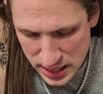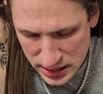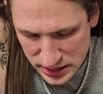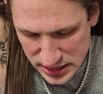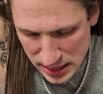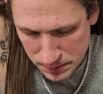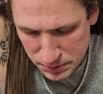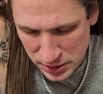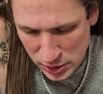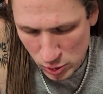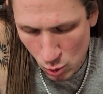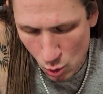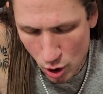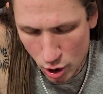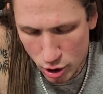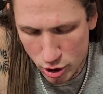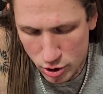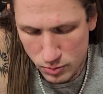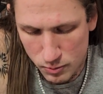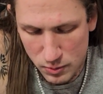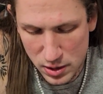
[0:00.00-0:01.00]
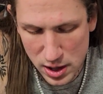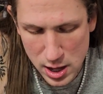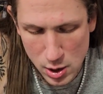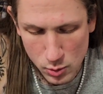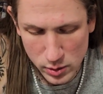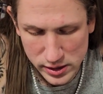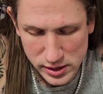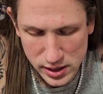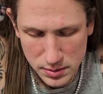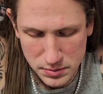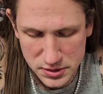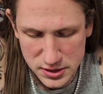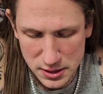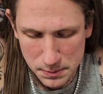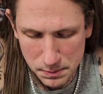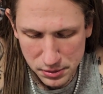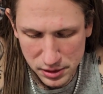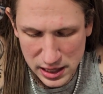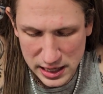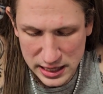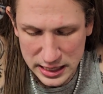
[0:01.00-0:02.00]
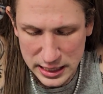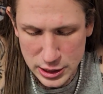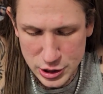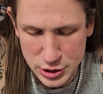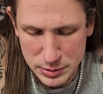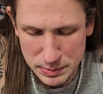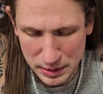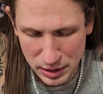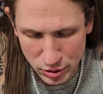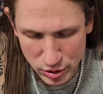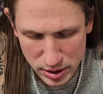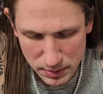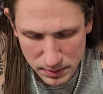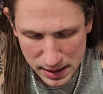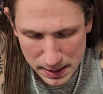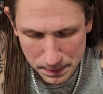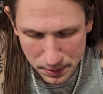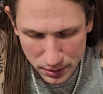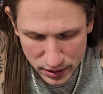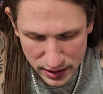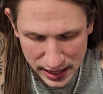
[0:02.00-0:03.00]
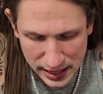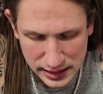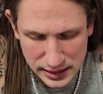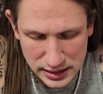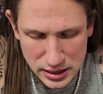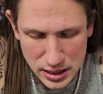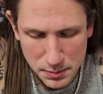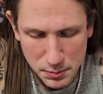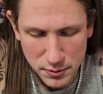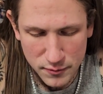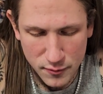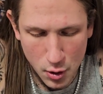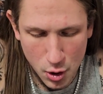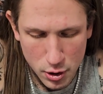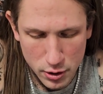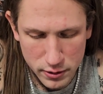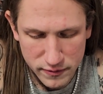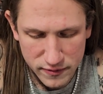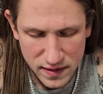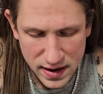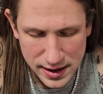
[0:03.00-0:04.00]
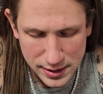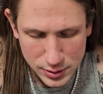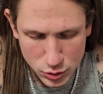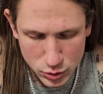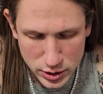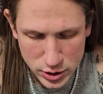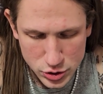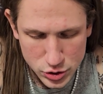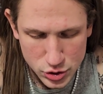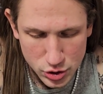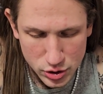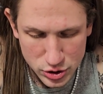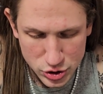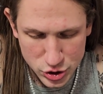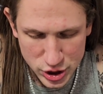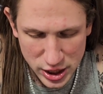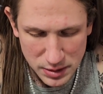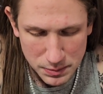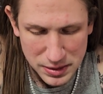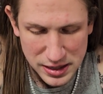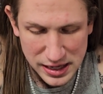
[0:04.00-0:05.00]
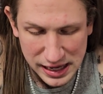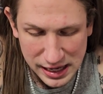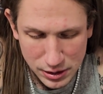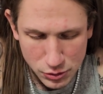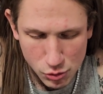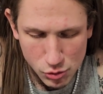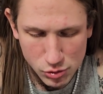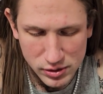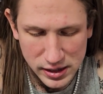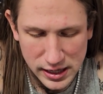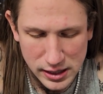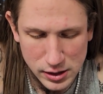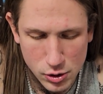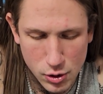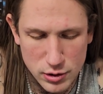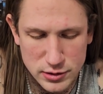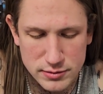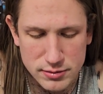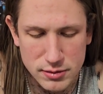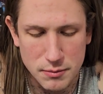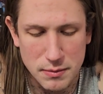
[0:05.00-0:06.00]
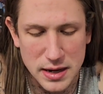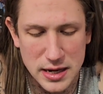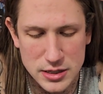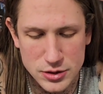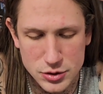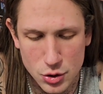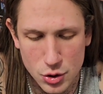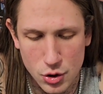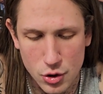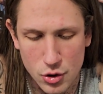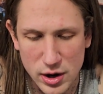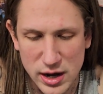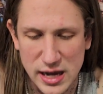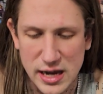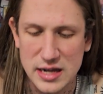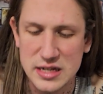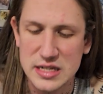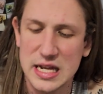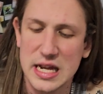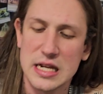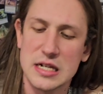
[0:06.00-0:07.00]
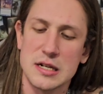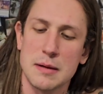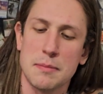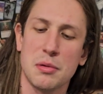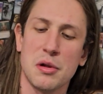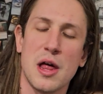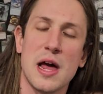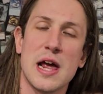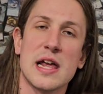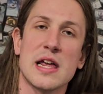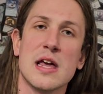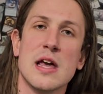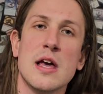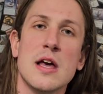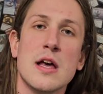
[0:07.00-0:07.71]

Tempting Worm. When it comes into play, each opponent may put any number of artifact, creature, enchantment, and or land cards from his or her hand into play.